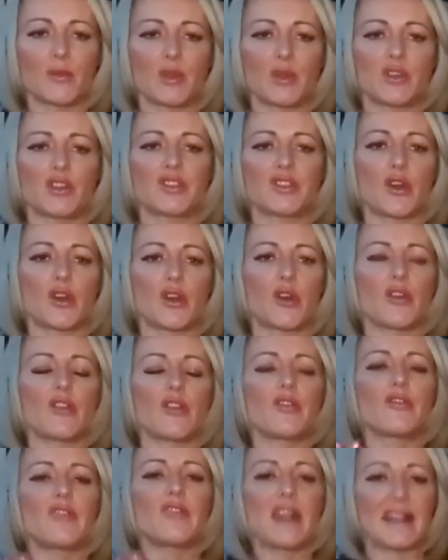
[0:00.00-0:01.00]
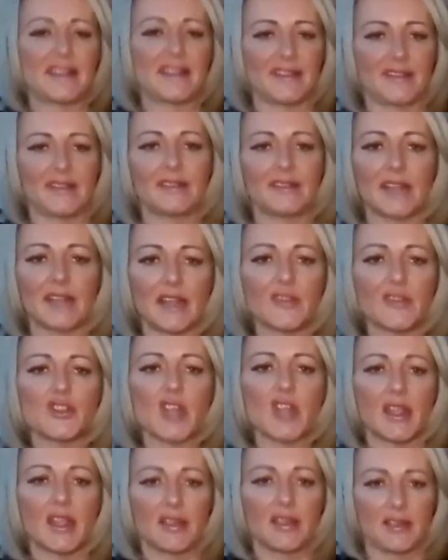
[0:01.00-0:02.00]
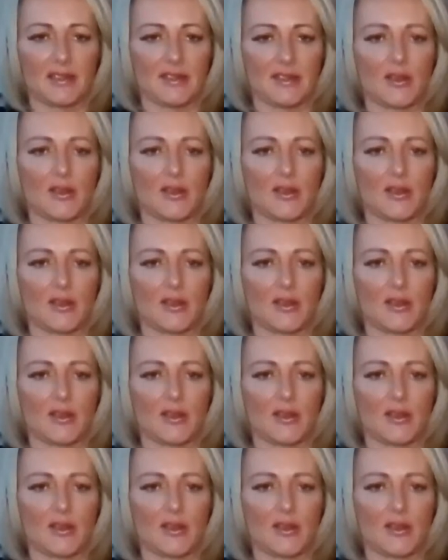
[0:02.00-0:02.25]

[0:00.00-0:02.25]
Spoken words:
which is our rest and digest,